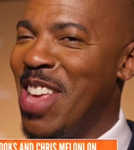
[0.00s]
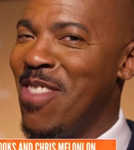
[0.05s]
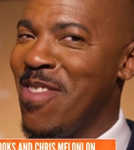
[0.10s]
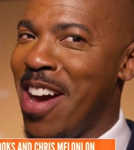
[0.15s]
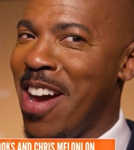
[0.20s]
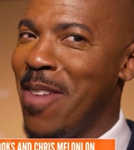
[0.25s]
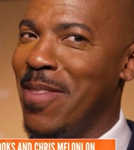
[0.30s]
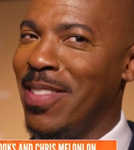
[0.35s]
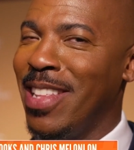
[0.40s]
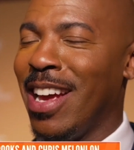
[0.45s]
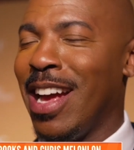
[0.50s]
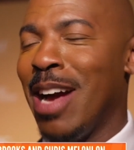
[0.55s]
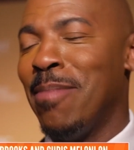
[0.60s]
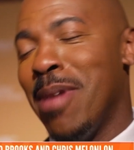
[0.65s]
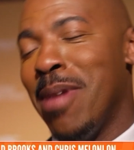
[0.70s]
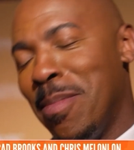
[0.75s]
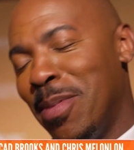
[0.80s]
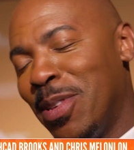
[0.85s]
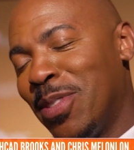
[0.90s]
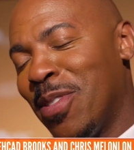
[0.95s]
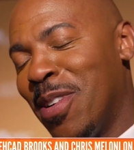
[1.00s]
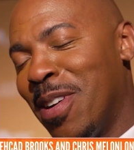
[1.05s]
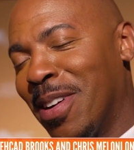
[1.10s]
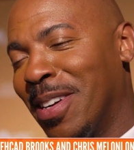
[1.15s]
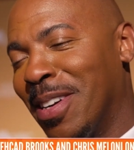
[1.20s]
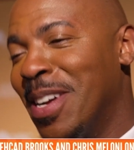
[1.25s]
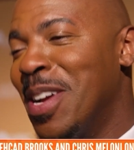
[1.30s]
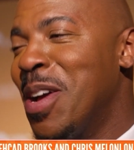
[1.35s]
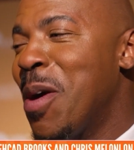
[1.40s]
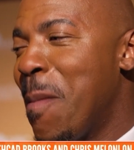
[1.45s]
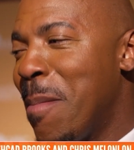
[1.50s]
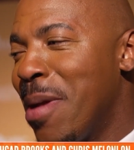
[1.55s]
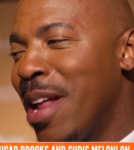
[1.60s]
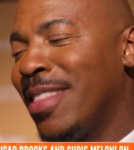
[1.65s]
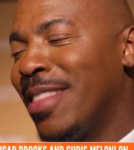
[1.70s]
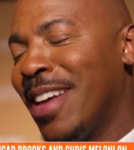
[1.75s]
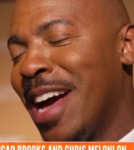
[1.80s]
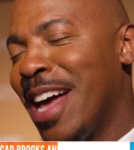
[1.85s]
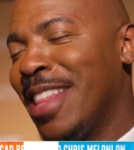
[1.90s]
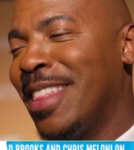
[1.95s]
He, might, I mean, like I might be stronger,
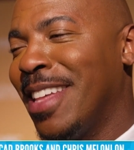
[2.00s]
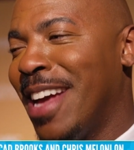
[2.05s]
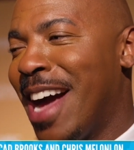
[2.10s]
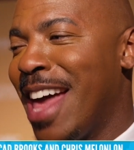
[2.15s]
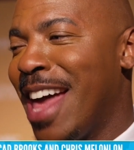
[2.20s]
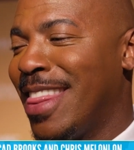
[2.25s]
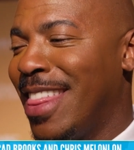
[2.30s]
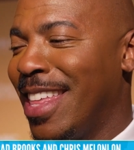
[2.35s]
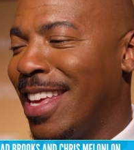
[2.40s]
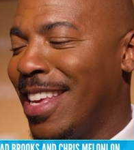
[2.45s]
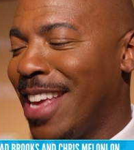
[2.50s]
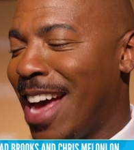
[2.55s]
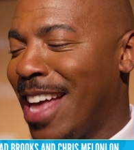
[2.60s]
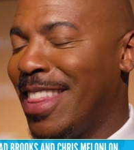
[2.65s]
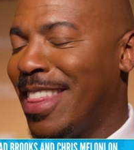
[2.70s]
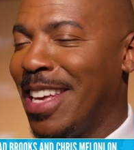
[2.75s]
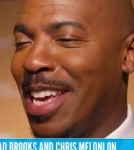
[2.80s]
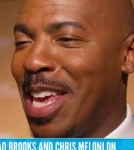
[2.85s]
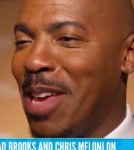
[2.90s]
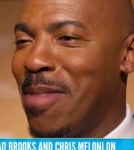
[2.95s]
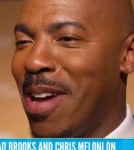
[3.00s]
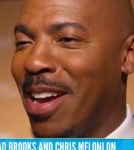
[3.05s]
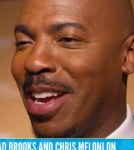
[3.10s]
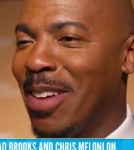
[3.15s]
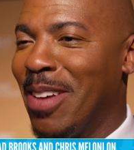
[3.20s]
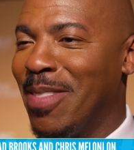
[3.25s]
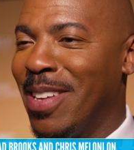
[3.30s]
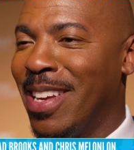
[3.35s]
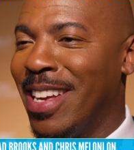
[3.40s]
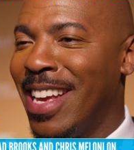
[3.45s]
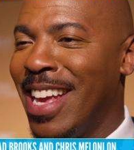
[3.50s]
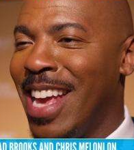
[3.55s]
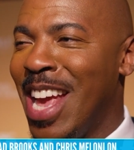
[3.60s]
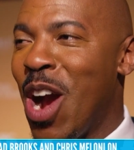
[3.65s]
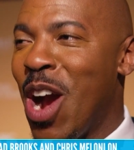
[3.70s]
but I think I think I think, I think he might get me,